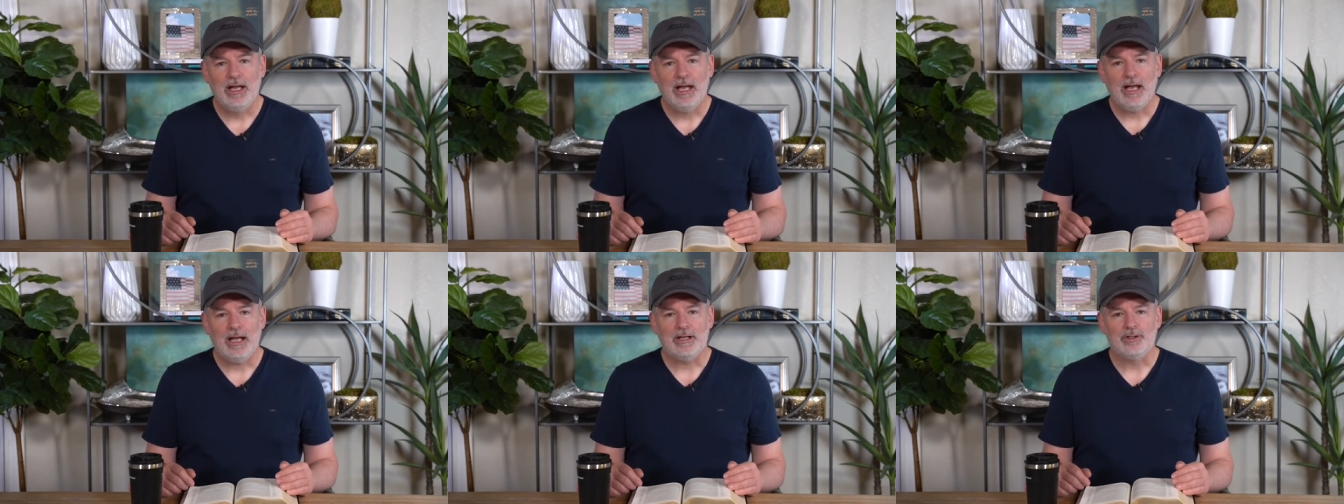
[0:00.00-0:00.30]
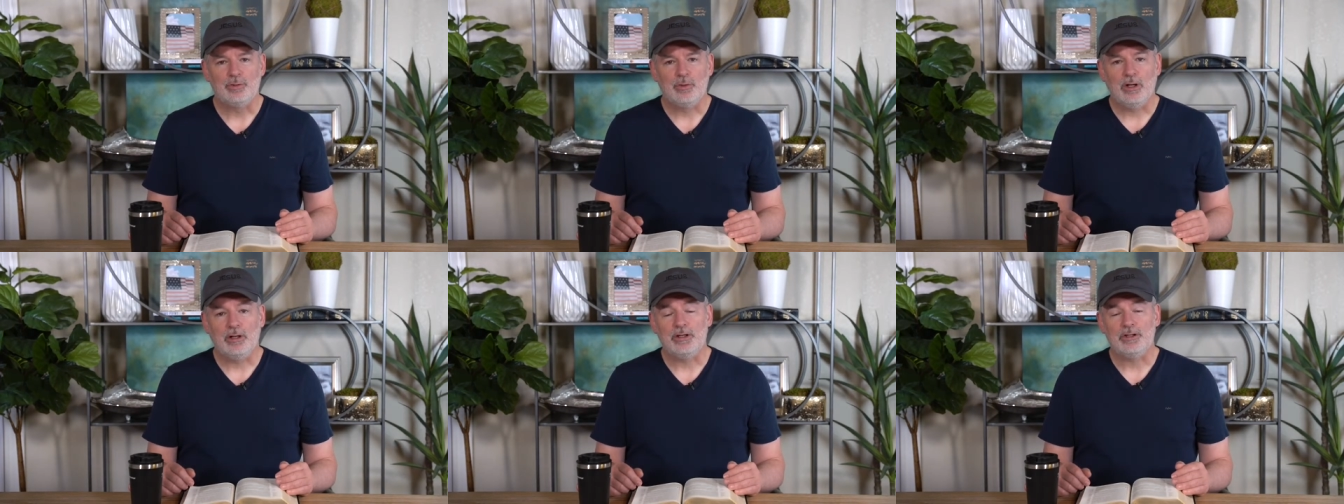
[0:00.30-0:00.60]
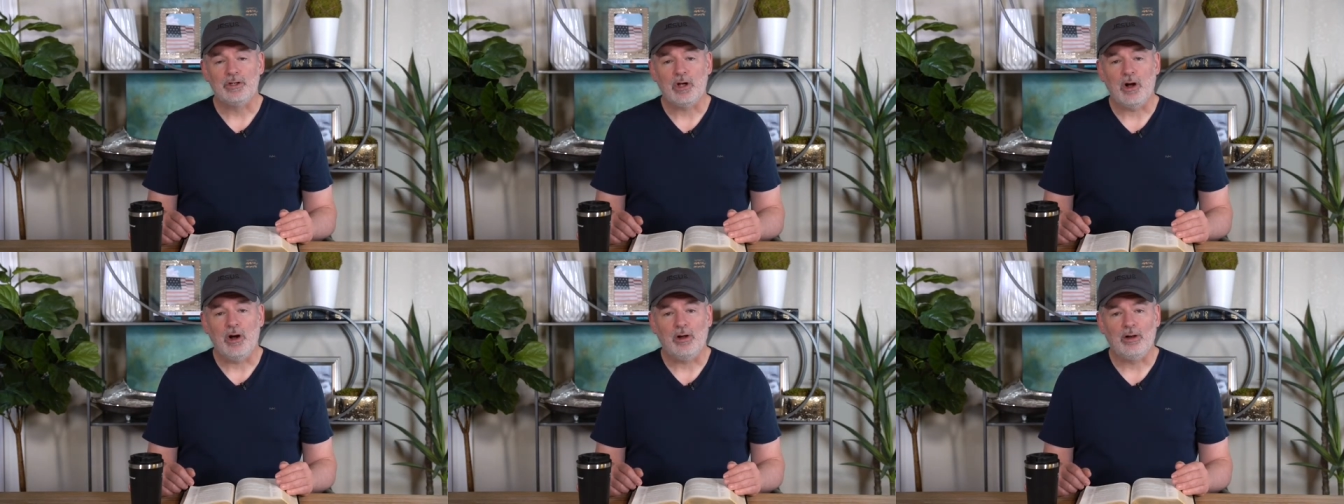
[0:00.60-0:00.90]
as well as
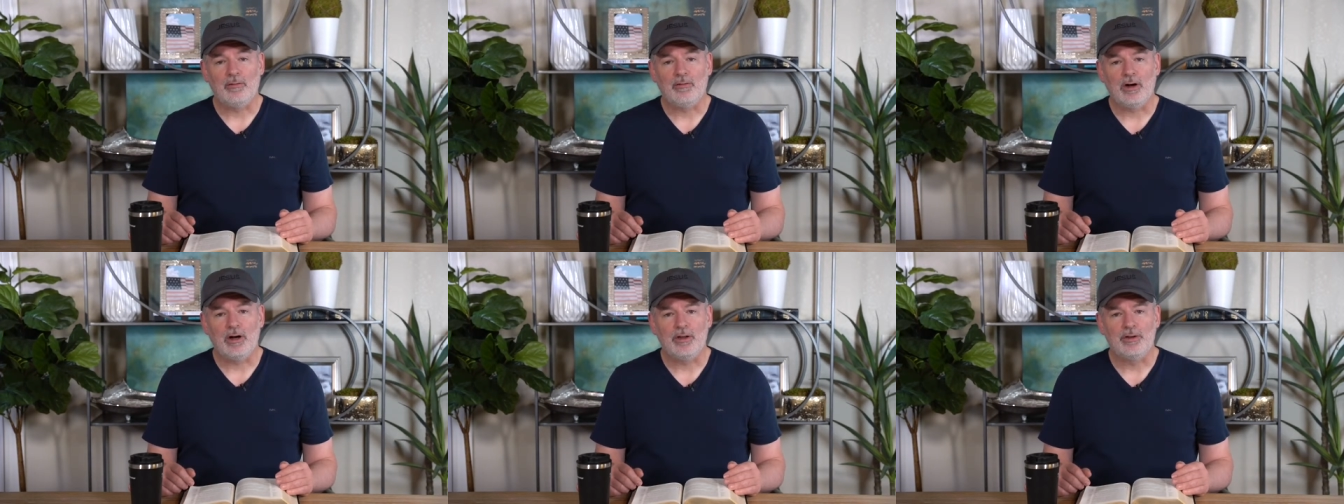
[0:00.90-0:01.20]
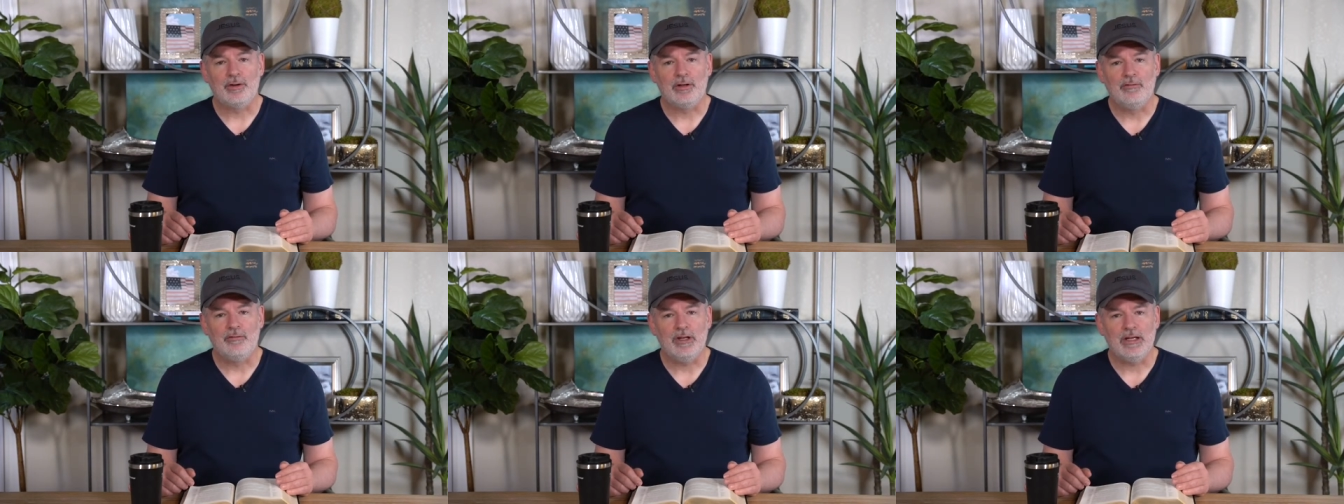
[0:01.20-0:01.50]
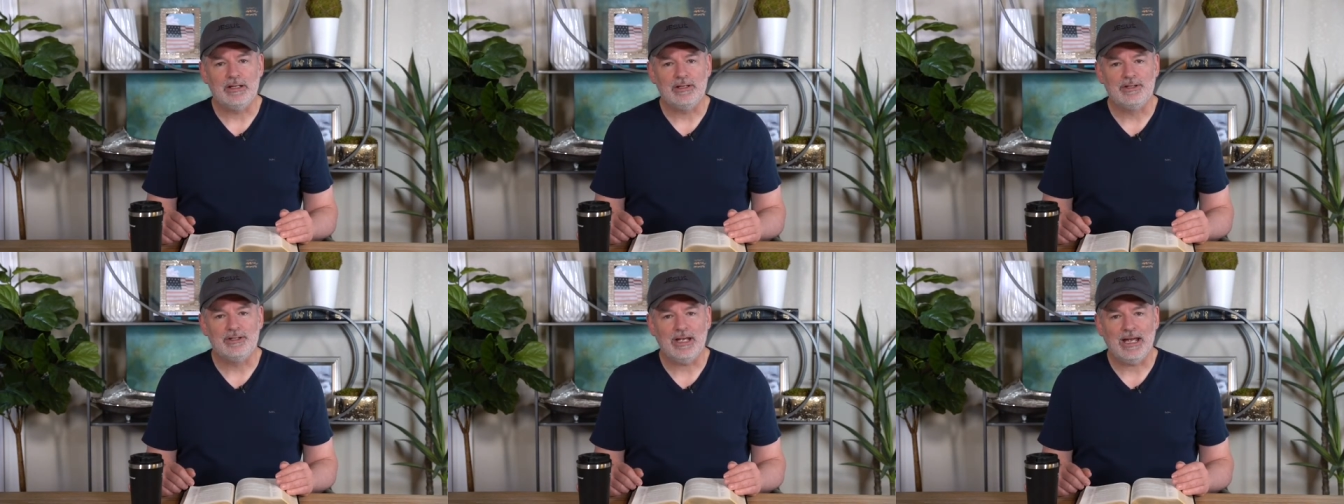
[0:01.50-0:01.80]
all of our other
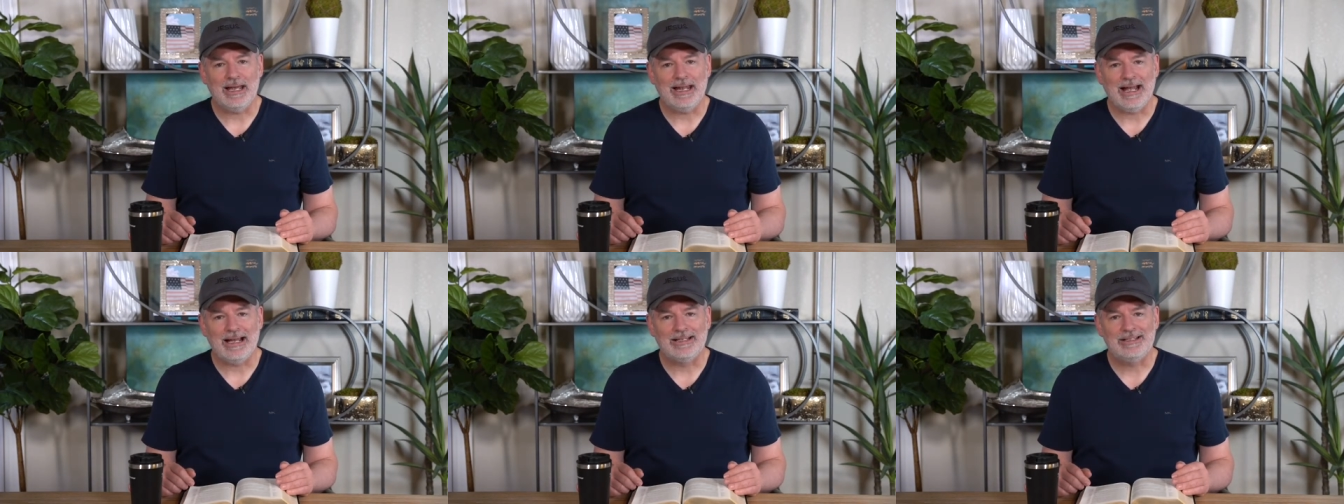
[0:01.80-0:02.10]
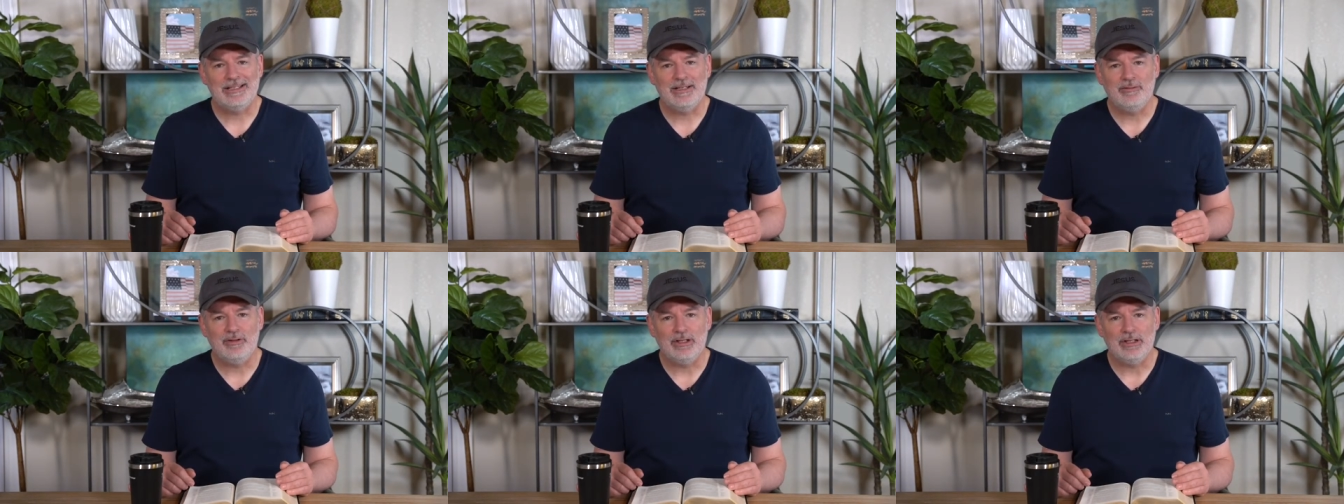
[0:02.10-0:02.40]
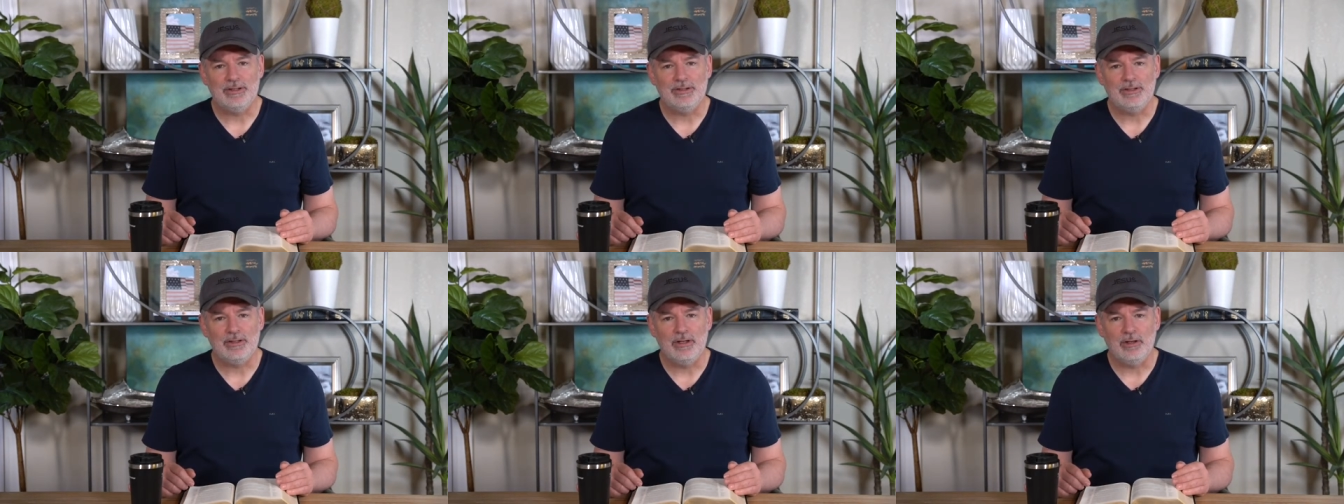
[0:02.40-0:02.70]
events and
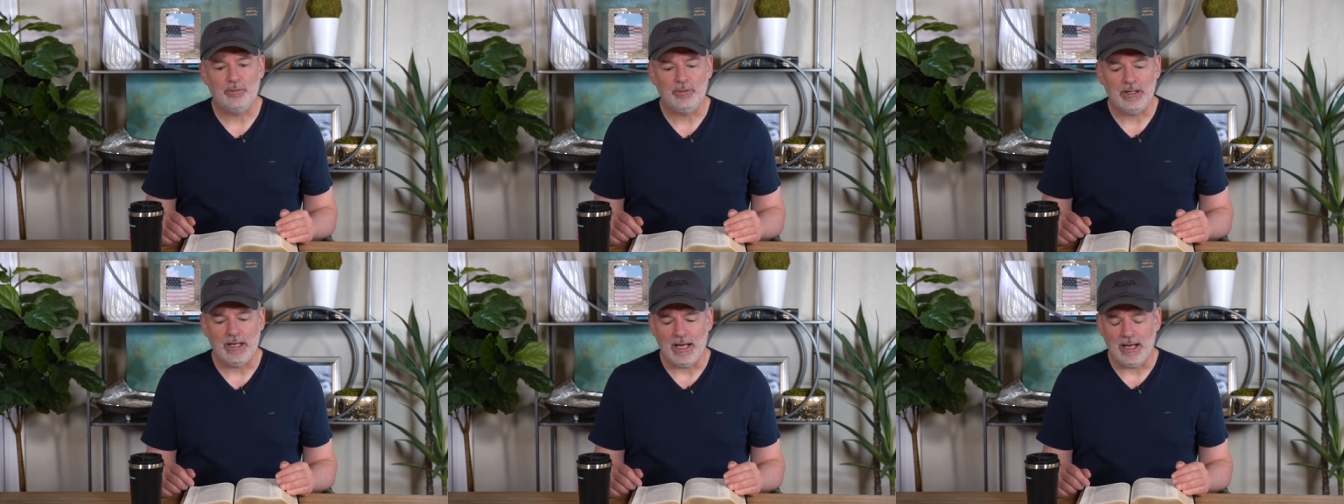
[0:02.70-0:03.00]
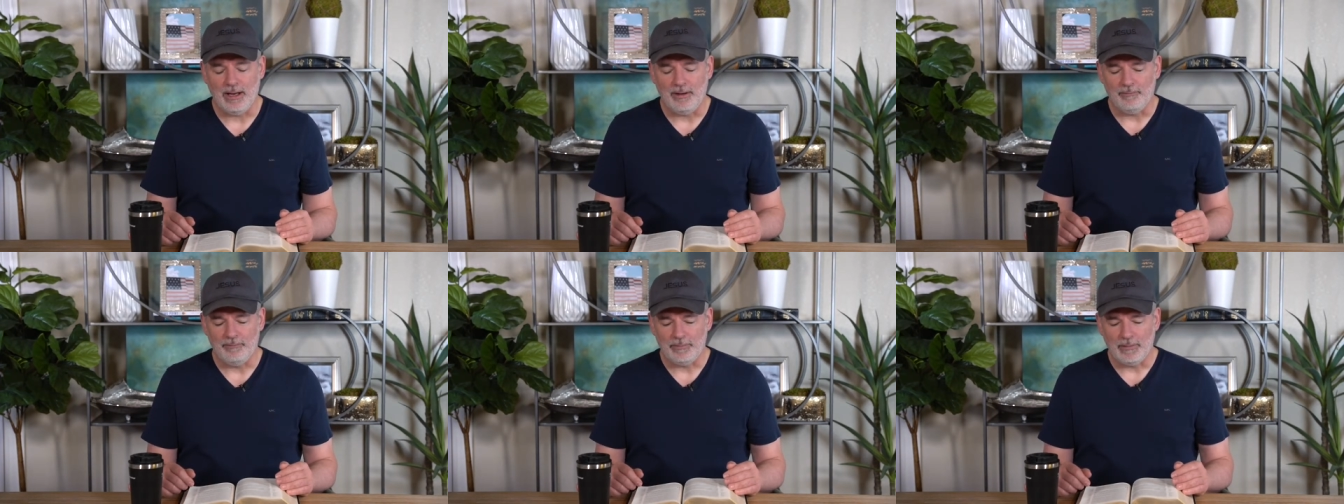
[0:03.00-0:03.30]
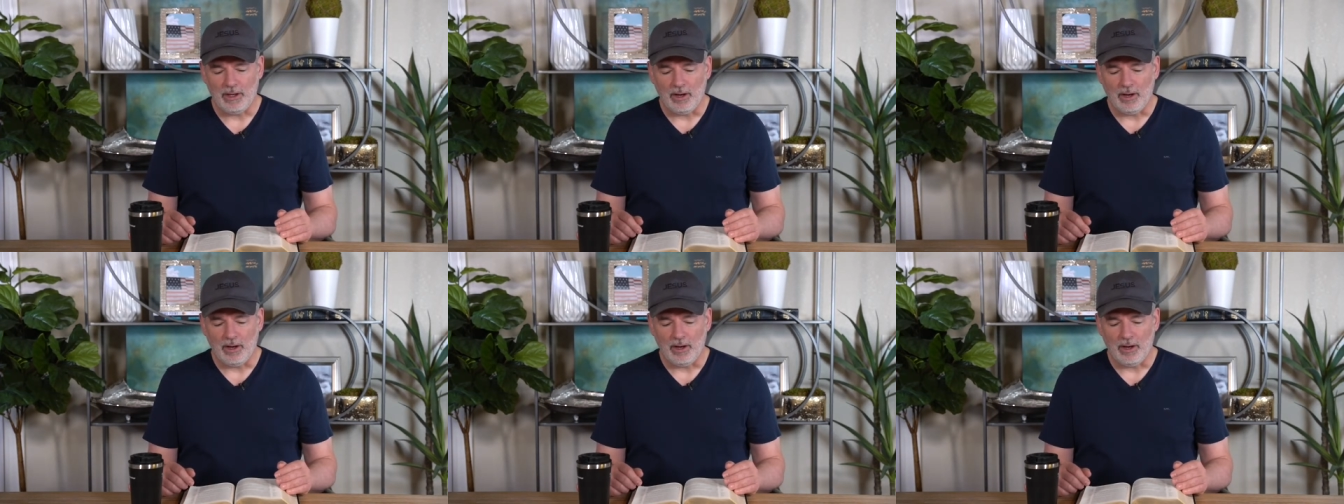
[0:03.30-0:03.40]
activities that we have.